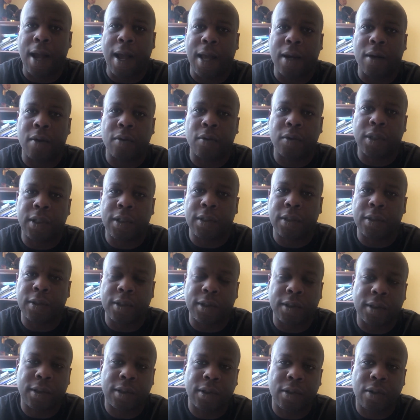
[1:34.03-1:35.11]
I don't need to
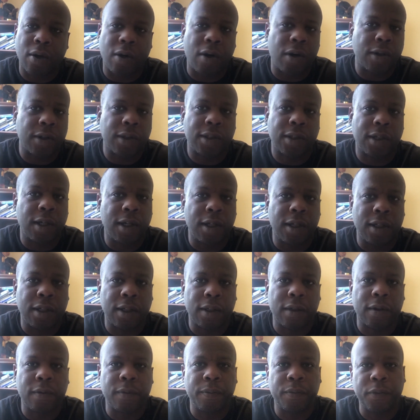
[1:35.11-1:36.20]
just start
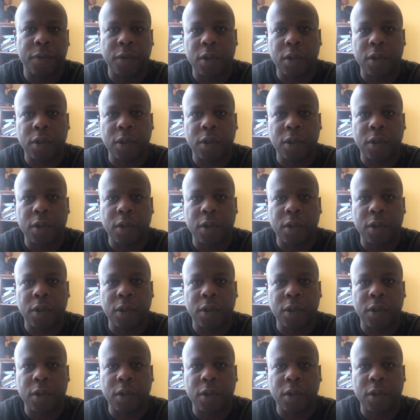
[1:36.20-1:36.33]
studying,